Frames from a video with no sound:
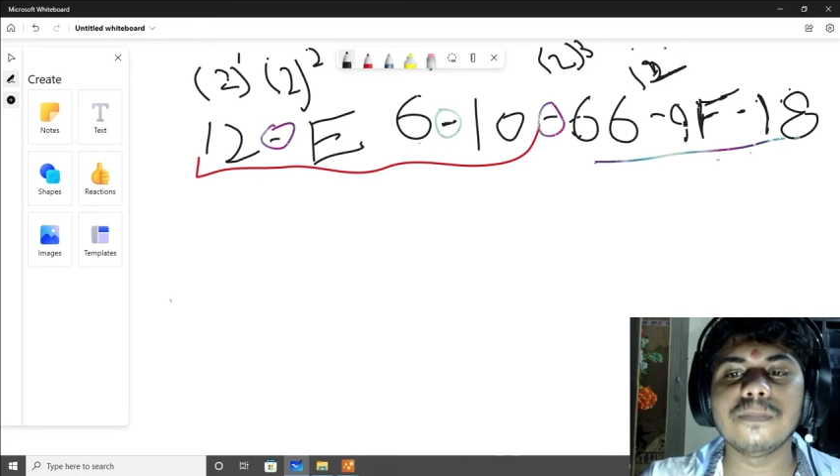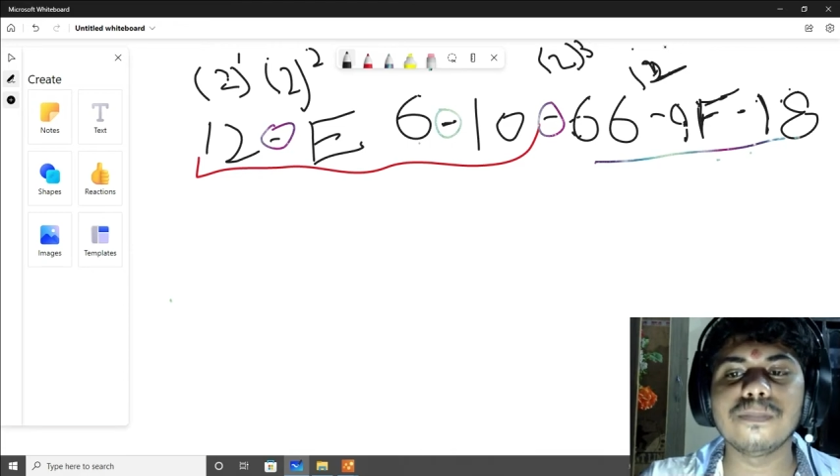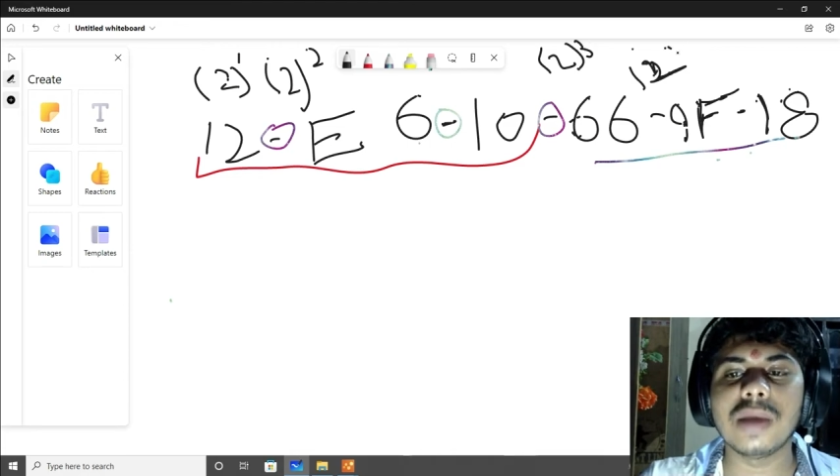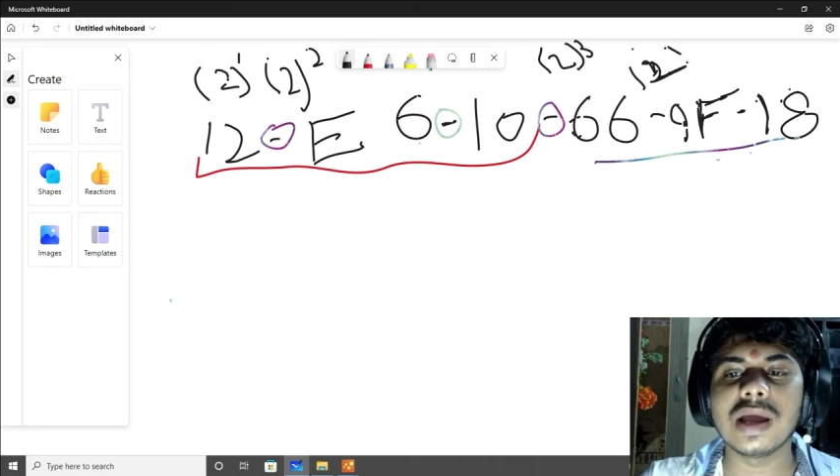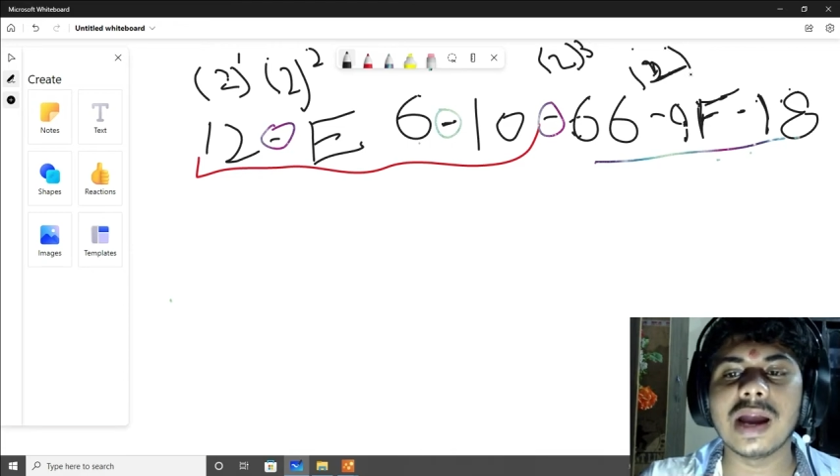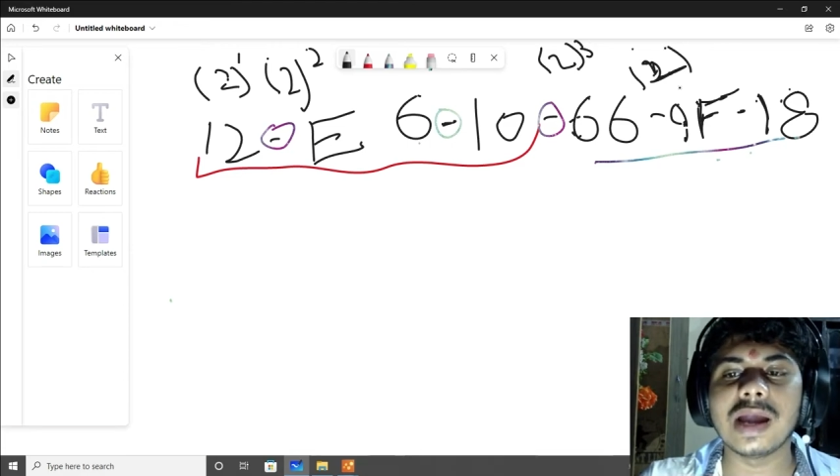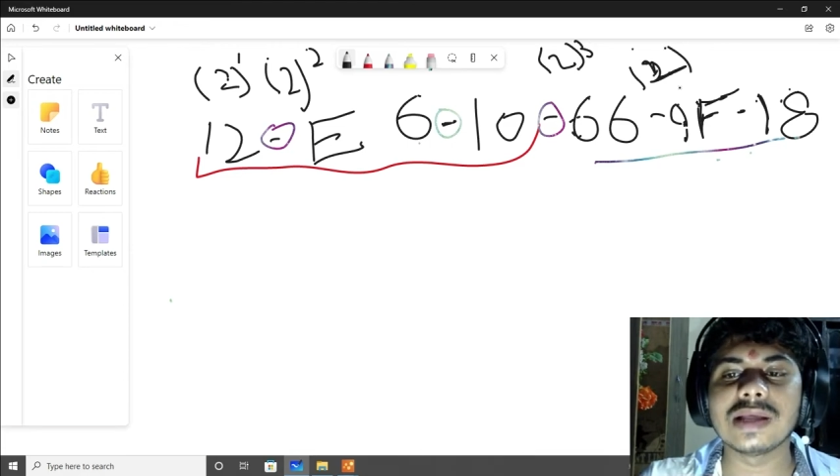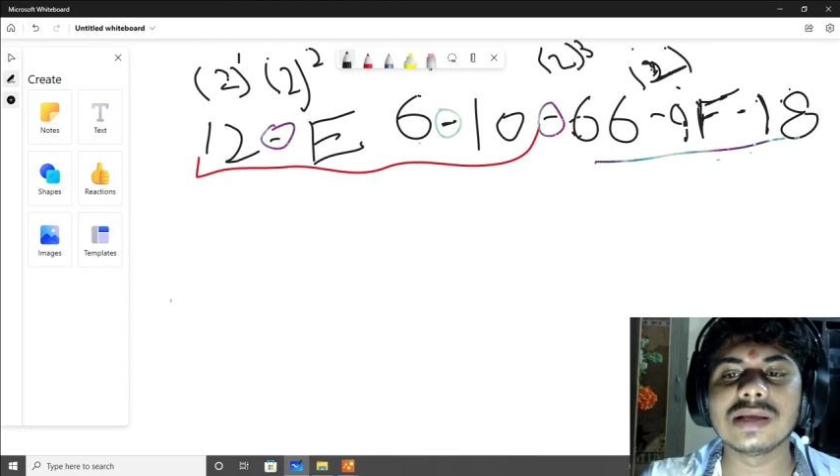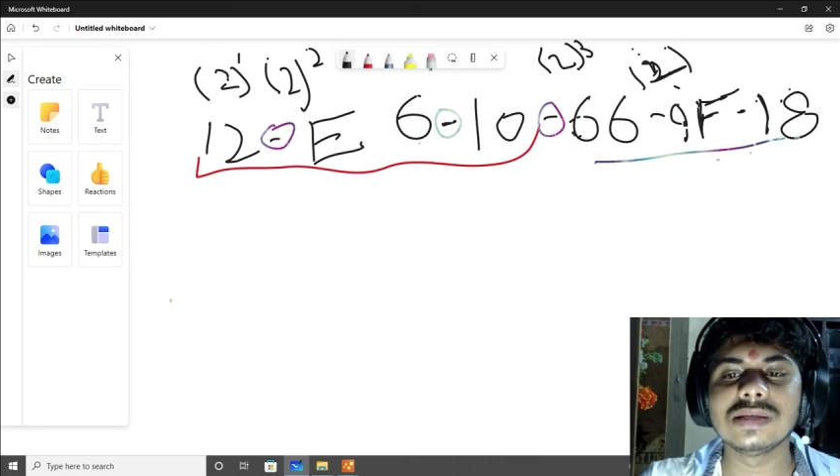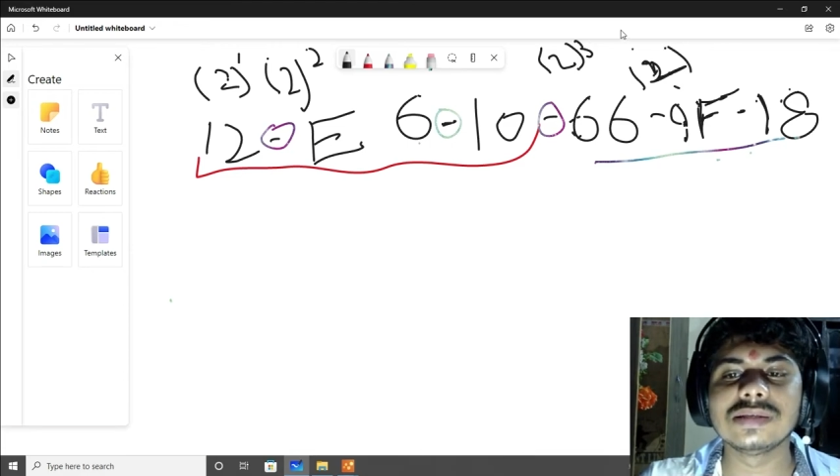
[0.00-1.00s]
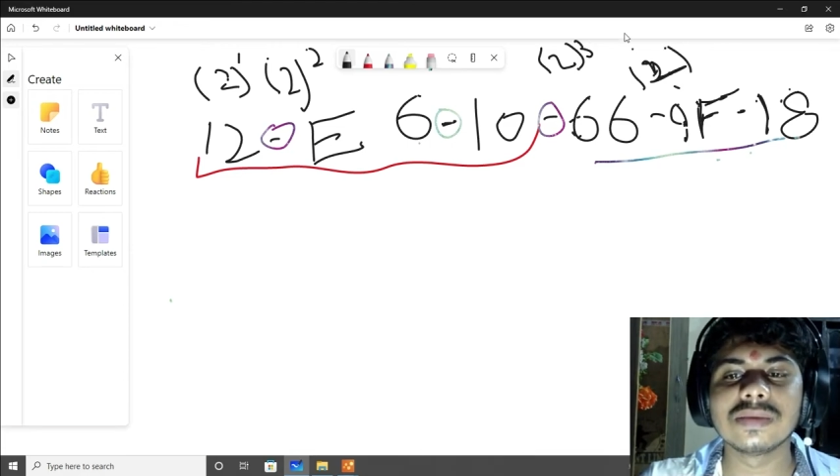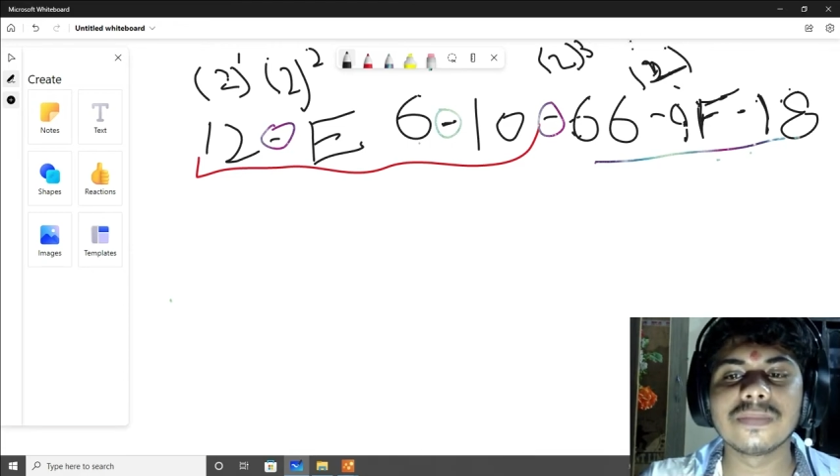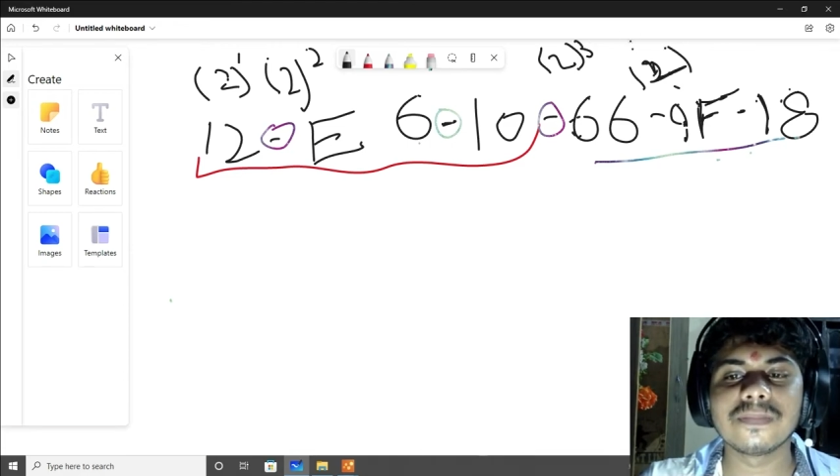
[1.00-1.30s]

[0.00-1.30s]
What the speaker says: my writing is